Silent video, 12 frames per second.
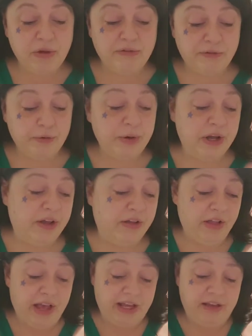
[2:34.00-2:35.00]
but for real,
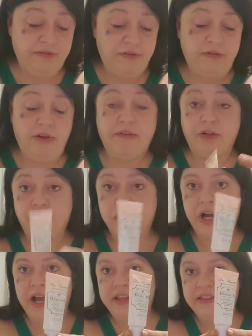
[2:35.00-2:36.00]
like if you've ever
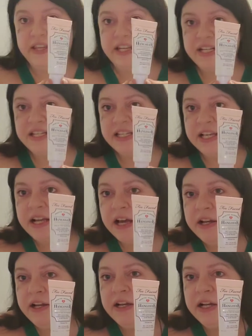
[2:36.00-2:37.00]
tried this, I
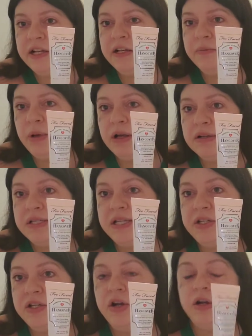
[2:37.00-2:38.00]
got it in
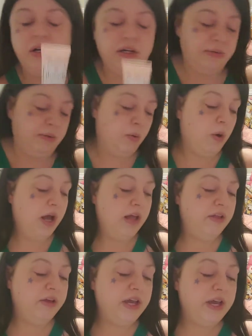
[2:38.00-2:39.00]
BoxyCharm a
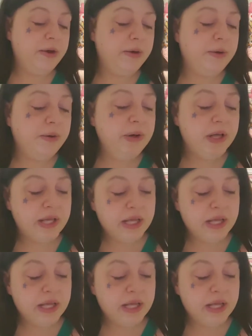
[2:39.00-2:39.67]
while ago.